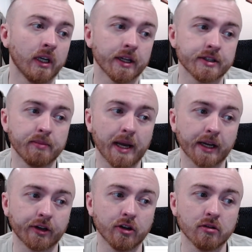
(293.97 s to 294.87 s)

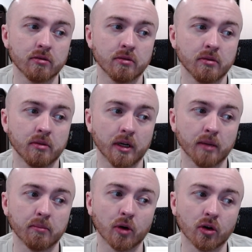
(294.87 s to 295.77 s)
Tobacco,
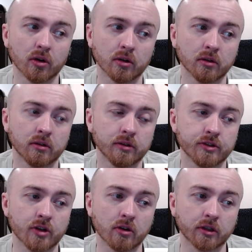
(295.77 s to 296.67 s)
myrrh,
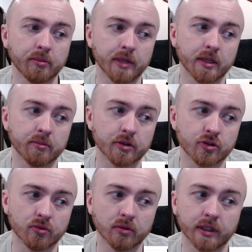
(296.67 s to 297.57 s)
tonka bean, and
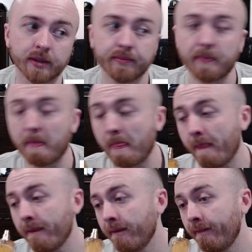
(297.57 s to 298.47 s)
patchouli.
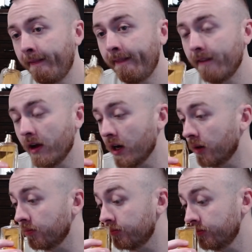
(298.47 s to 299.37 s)

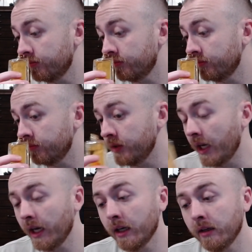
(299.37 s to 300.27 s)
Um,
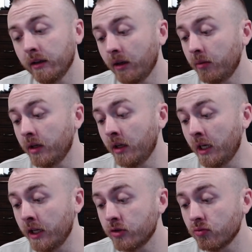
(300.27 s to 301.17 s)
Yeah, I mean
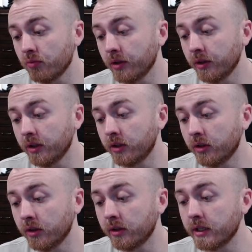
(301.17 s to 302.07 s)
it's really
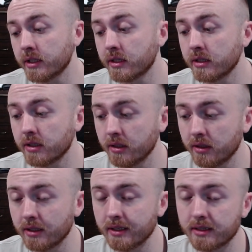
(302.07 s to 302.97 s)
good.
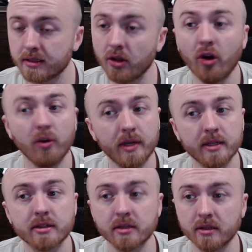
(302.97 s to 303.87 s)
This though
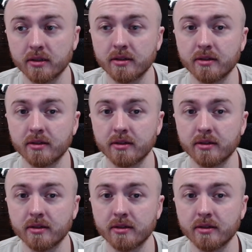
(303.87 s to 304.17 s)
is a